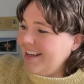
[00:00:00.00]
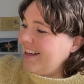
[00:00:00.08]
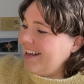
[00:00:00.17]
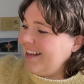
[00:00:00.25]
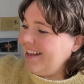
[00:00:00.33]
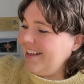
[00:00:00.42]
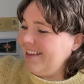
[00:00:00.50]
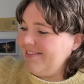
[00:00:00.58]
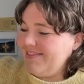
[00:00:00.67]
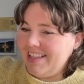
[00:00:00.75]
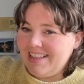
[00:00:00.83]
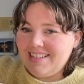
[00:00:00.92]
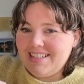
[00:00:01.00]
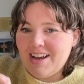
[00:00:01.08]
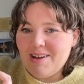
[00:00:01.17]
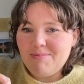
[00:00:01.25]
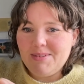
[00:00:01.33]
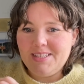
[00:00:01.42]
and the
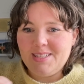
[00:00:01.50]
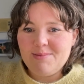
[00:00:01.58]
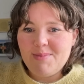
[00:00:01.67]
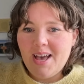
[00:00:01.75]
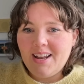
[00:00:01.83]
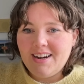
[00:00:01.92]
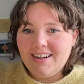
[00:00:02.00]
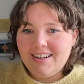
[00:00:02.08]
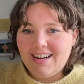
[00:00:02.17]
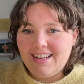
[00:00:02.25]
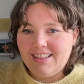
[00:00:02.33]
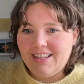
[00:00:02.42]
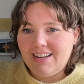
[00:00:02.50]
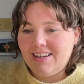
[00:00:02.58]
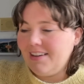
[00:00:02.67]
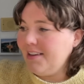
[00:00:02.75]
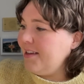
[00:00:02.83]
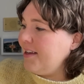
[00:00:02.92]
top is the pattern, and then
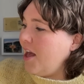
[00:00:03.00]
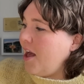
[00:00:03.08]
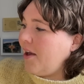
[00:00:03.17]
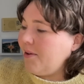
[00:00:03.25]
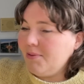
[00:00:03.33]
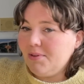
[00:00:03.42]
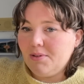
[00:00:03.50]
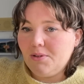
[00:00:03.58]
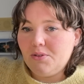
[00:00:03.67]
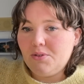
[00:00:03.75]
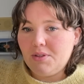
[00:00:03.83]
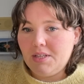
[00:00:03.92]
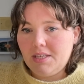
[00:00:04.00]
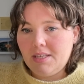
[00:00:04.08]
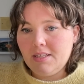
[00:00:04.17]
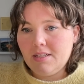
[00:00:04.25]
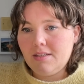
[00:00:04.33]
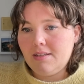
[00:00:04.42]
I will do the
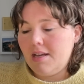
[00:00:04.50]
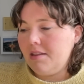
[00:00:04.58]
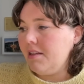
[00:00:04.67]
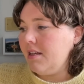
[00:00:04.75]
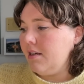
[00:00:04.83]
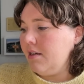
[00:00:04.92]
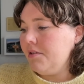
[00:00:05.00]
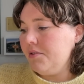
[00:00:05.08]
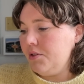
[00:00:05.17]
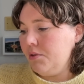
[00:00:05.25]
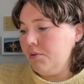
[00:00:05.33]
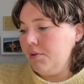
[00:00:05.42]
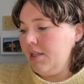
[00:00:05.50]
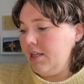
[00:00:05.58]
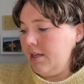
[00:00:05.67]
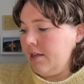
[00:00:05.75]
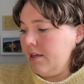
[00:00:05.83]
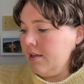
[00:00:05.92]
heel and then do
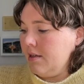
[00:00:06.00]
the